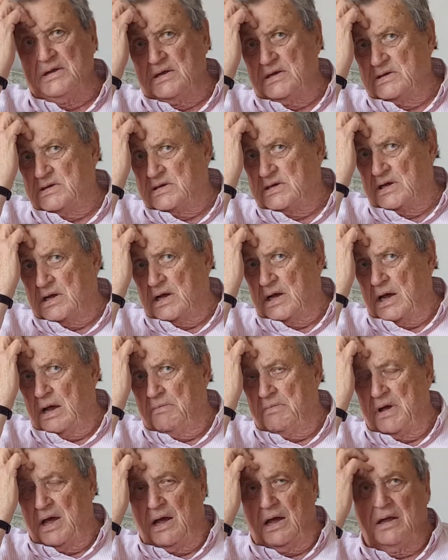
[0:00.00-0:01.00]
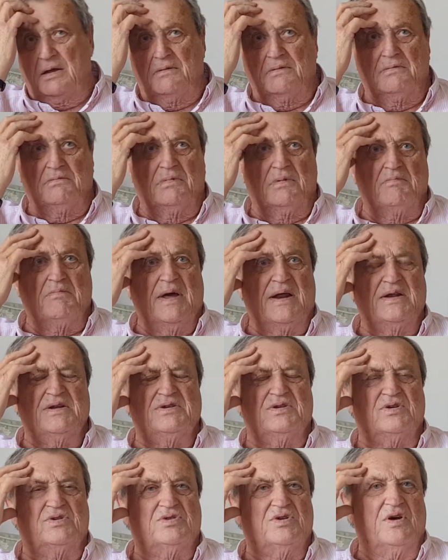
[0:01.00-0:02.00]
So I managed
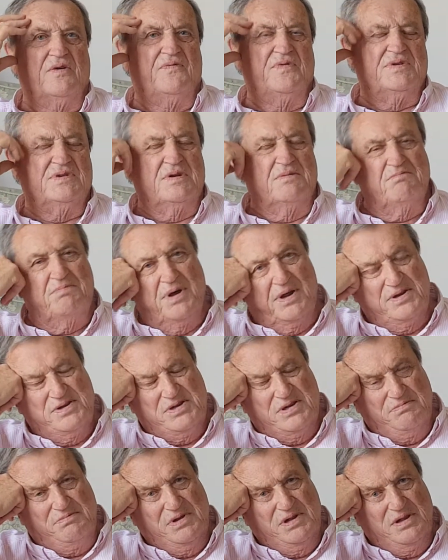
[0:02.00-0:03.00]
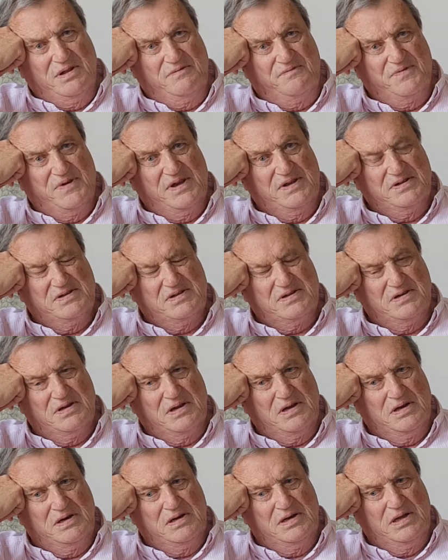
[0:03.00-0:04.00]
to surface and punched him in the face,
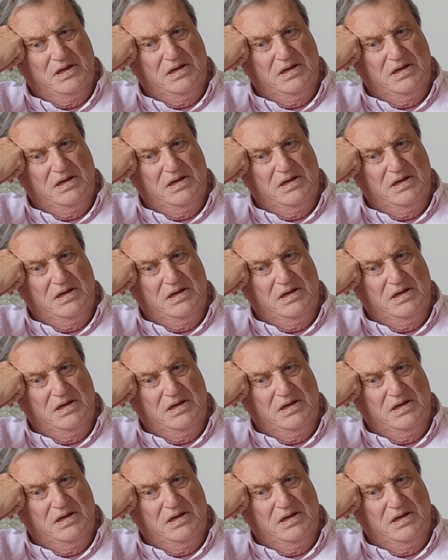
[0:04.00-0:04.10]
and